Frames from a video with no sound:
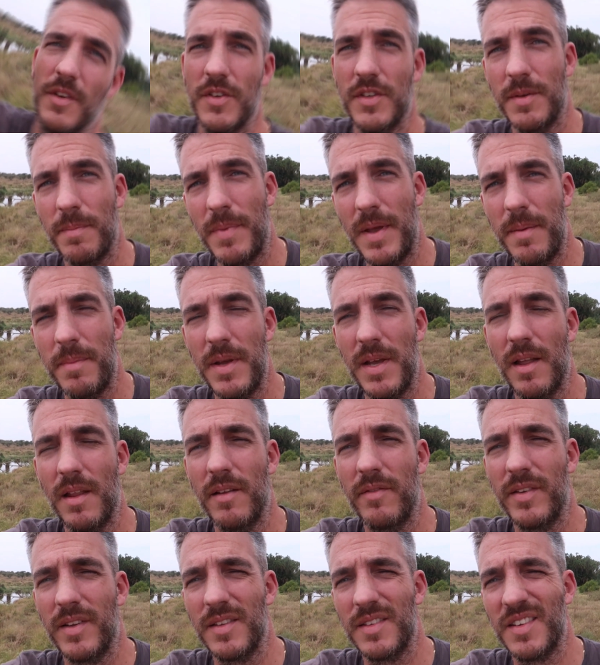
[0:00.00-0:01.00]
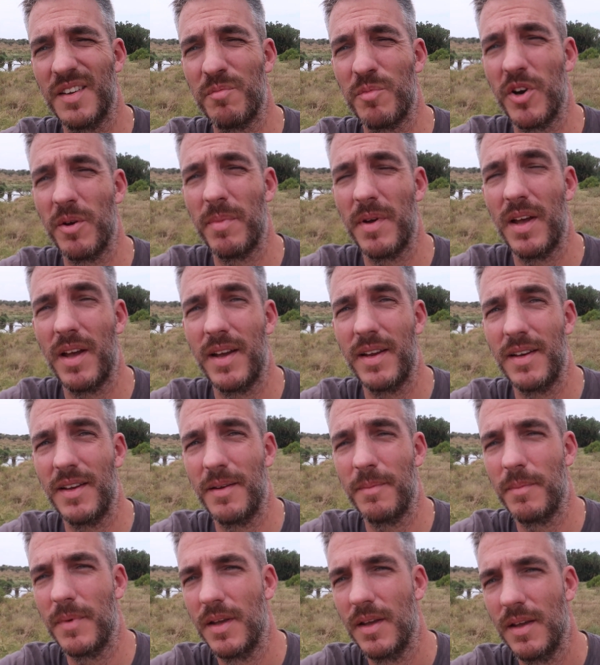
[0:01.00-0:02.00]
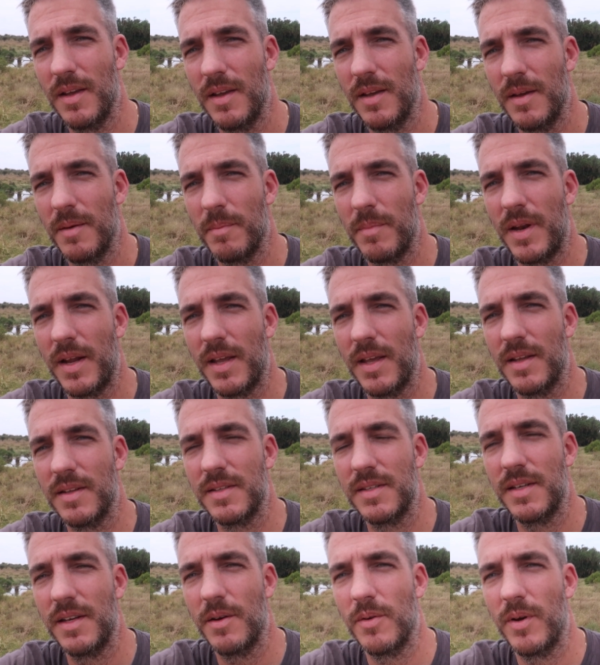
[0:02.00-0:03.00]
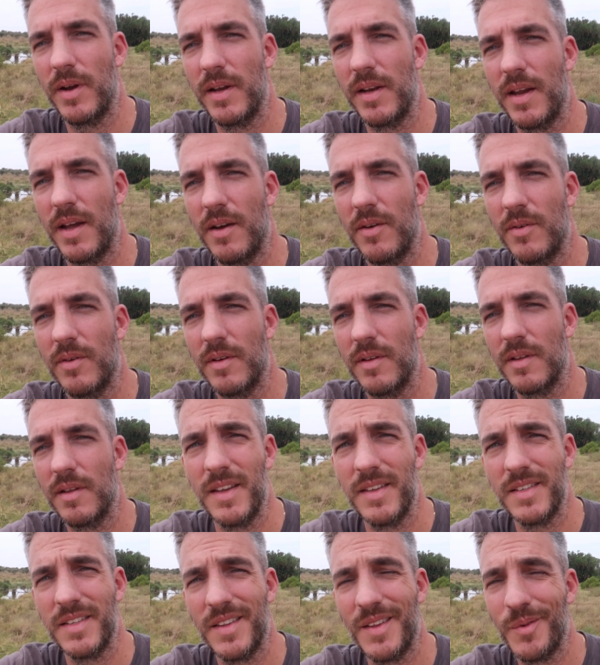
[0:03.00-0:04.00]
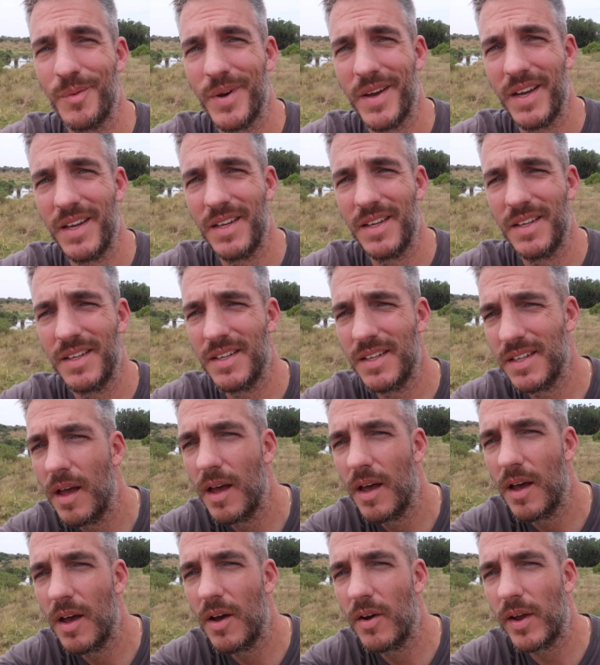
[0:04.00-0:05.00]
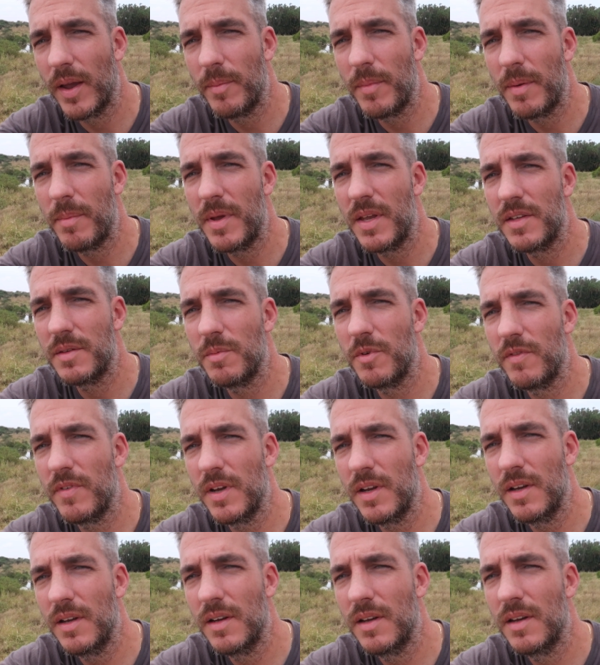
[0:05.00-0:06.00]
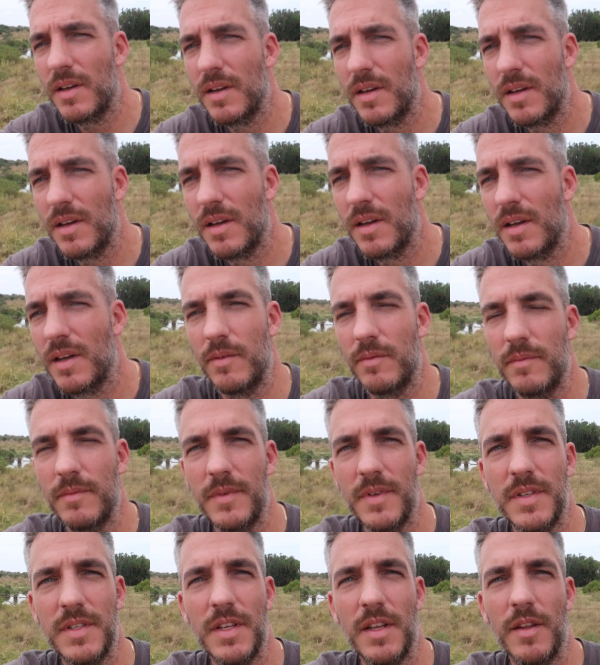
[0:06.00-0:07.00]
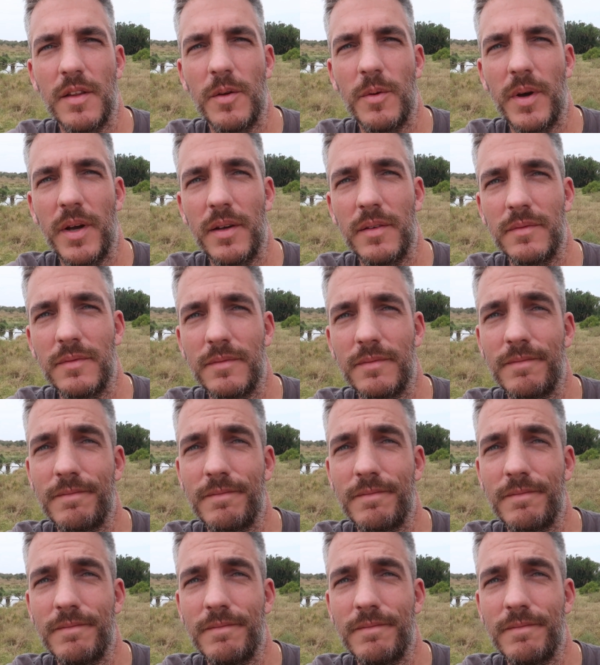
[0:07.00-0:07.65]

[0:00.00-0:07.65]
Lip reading: There's a baby elephant somewhere behind him, but I can't see it right now. He's in the way. Okay, maybe he's still me? He's still in the way.